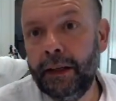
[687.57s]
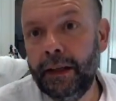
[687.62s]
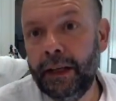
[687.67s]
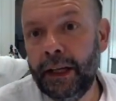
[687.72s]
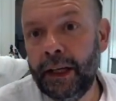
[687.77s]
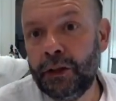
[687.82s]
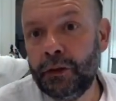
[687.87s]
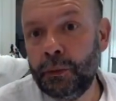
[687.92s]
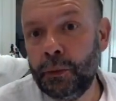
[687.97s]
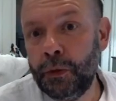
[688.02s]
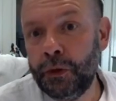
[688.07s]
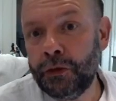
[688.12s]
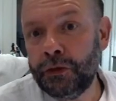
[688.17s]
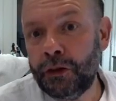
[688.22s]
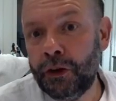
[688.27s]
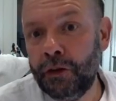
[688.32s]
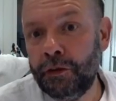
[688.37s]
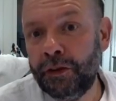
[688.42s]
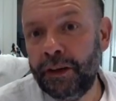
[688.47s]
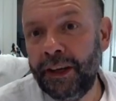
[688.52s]
it's worse
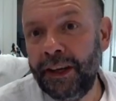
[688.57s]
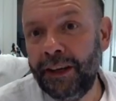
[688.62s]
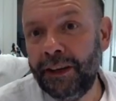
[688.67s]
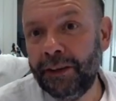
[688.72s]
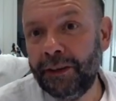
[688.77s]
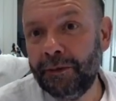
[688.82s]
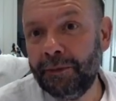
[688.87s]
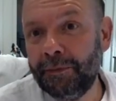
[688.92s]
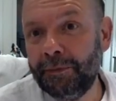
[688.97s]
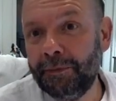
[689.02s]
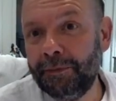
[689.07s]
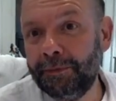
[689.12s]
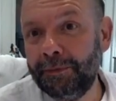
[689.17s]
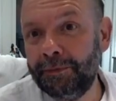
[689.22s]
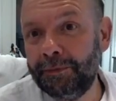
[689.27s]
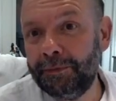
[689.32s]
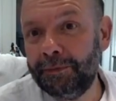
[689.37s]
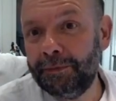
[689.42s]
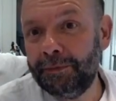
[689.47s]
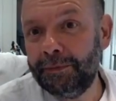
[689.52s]
over here.
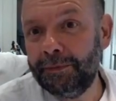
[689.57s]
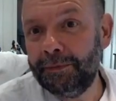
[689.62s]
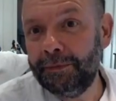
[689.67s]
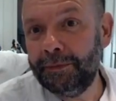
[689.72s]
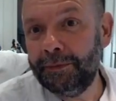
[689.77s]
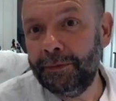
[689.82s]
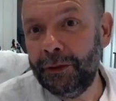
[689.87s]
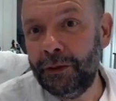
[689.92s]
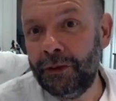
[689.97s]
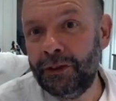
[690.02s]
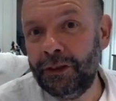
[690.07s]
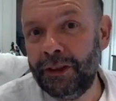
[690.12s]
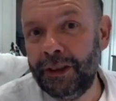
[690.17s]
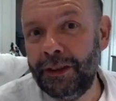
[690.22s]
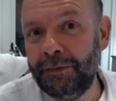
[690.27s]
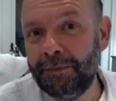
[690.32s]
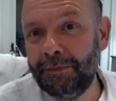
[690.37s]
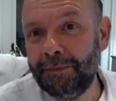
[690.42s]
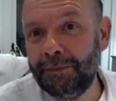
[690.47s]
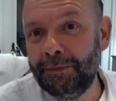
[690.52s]
Do you
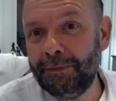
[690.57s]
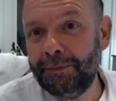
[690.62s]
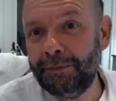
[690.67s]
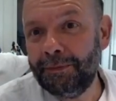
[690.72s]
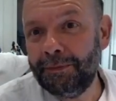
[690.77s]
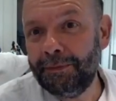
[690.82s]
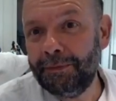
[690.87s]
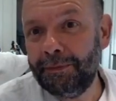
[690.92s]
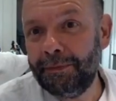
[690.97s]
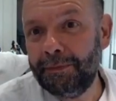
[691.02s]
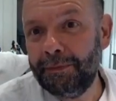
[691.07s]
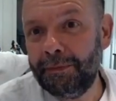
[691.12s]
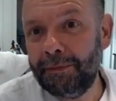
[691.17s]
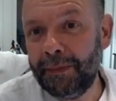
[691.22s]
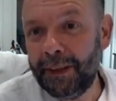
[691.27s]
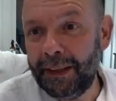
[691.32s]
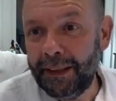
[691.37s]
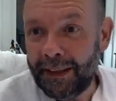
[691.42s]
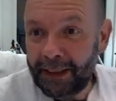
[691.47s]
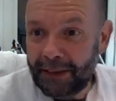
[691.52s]
see?
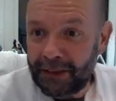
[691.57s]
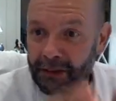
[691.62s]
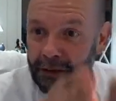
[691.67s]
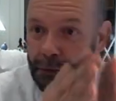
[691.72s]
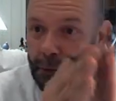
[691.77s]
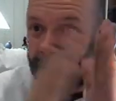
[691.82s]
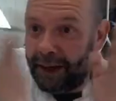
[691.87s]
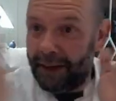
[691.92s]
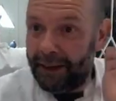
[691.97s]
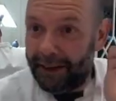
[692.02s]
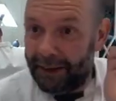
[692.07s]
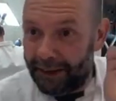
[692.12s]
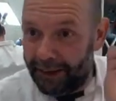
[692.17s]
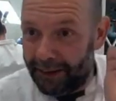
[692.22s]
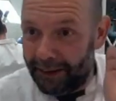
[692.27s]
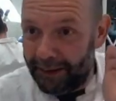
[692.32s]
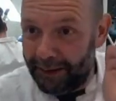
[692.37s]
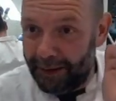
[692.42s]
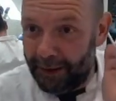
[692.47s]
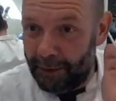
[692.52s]
That is where
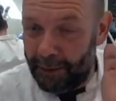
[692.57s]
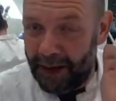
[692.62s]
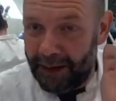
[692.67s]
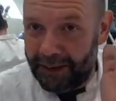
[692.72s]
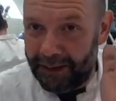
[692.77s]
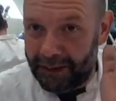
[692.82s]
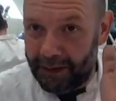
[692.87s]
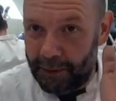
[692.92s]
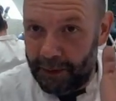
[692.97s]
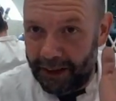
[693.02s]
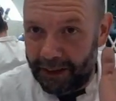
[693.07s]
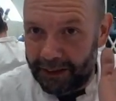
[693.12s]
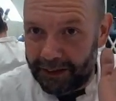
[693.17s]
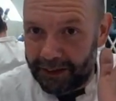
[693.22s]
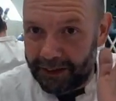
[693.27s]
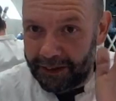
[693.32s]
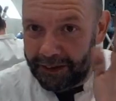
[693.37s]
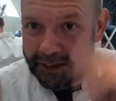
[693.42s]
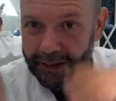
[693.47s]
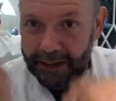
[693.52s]
the bend is the biggest.